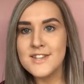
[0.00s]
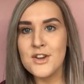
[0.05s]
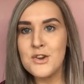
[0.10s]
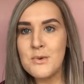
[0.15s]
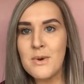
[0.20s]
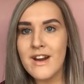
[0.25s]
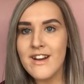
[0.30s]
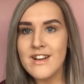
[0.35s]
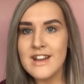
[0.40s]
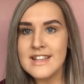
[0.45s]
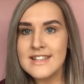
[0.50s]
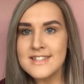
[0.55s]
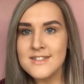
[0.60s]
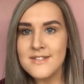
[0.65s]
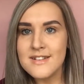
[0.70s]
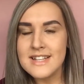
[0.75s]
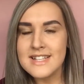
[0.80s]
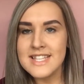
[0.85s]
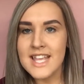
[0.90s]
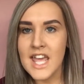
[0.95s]
don't worry, it's
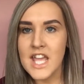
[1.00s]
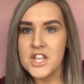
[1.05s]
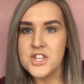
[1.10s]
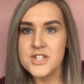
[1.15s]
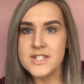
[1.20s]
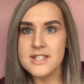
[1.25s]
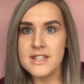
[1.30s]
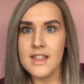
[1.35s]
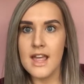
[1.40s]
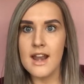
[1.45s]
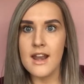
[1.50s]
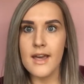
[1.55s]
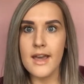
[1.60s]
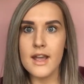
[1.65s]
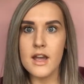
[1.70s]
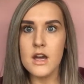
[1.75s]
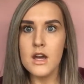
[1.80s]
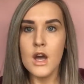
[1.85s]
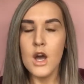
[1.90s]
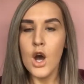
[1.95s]
not contagious. And they're
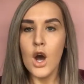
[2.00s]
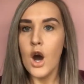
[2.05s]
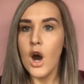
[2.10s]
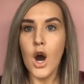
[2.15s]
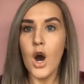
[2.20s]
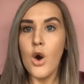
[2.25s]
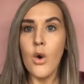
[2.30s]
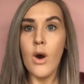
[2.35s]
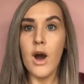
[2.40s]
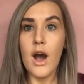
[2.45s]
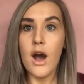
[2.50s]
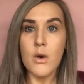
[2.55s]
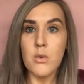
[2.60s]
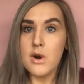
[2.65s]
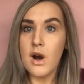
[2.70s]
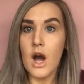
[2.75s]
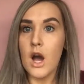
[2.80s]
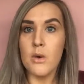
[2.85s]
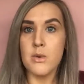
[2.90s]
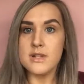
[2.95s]
like, oh,
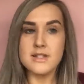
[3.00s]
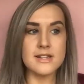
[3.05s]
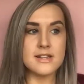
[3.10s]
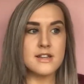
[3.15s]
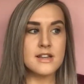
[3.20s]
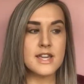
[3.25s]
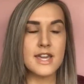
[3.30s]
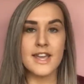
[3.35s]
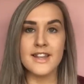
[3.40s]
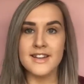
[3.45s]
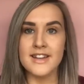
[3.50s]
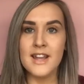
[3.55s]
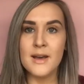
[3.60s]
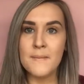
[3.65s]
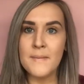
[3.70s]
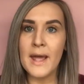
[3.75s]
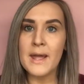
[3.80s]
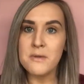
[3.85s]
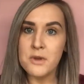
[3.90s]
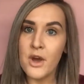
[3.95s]
I wasn't looking. And
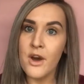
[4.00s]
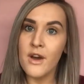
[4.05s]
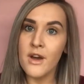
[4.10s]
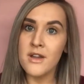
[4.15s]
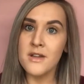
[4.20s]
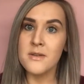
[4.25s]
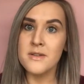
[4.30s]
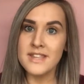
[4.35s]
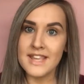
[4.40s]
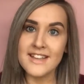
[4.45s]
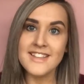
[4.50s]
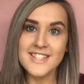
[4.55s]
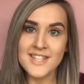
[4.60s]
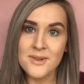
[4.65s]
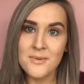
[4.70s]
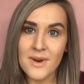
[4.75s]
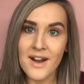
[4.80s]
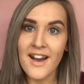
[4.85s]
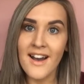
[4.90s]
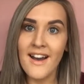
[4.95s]
I'm like, no, yes
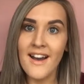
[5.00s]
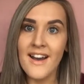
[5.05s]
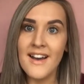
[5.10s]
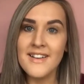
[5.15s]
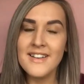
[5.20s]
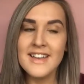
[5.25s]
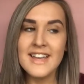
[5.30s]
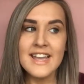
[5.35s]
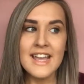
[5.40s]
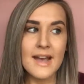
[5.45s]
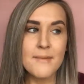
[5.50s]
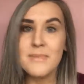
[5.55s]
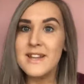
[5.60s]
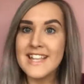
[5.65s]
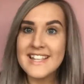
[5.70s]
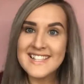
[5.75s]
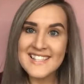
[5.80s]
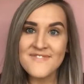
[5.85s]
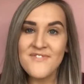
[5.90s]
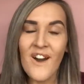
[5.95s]
you were, but
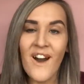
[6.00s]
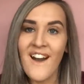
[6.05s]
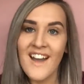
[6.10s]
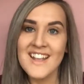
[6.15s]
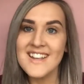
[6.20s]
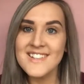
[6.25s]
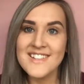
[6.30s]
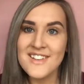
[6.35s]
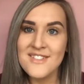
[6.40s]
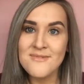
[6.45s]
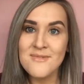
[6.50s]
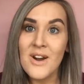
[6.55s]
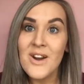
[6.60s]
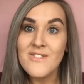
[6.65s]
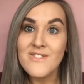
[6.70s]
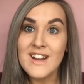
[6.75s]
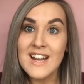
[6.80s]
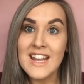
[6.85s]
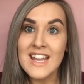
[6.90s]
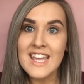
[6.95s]
it's fine, don't
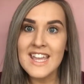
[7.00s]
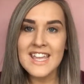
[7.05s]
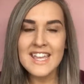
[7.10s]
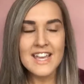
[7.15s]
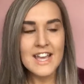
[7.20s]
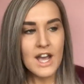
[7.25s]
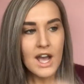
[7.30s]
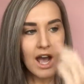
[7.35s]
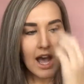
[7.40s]
worry.